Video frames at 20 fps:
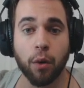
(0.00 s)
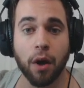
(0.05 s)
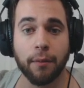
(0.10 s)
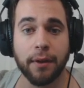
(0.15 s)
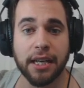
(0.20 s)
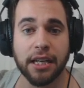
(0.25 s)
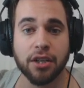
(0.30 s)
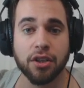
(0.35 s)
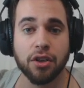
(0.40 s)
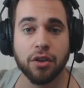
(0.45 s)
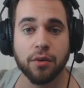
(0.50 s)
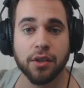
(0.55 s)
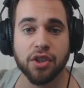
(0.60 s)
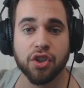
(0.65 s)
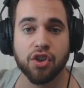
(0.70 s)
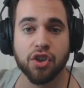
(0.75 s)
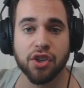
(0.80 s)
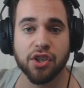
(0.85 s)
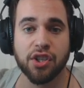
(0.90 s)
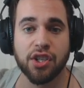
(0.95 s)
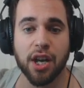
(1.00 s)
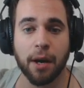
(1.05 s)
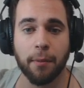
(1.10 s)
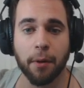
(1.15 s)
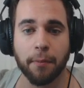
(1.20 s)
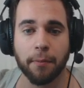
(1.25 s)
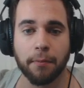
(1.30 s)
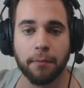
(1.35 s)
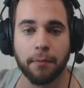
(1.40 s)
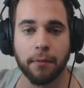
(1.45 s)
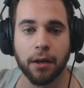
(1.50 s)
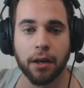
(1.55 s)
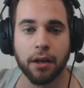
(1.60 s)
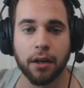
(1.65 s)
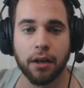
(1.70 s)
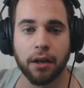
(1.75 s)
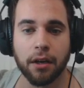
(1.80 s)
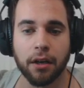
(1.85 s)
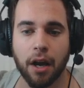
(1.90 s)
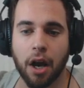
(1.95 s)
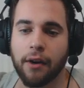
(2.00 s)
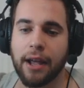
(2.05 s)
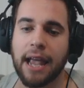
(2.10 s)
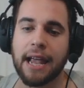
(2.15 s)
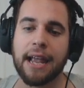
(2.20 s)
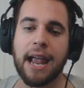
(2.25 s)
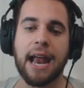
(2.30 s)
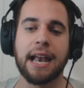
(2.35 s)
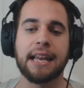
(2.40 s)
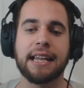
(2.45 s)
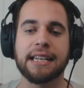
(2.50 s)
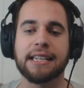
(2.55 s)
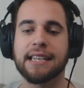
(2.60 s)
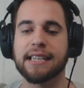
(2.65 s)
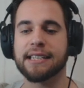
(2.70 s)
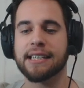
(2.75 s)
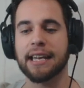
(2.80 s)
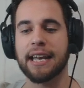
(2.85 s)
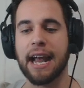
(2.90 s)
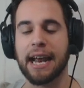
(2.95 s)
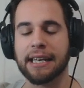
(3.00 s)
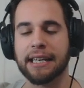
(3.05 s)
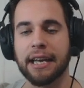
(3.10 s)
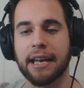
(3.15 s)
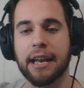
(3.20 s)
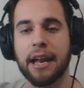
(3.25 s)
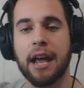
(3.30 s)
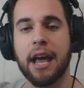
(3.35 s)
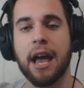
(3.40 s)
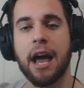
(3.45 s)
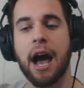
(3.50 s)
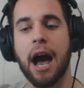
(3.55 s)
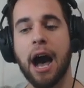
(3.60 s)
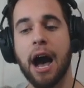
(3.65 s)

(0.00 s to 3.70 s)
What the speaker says: what we can do is just double... Okay, and he disconnected.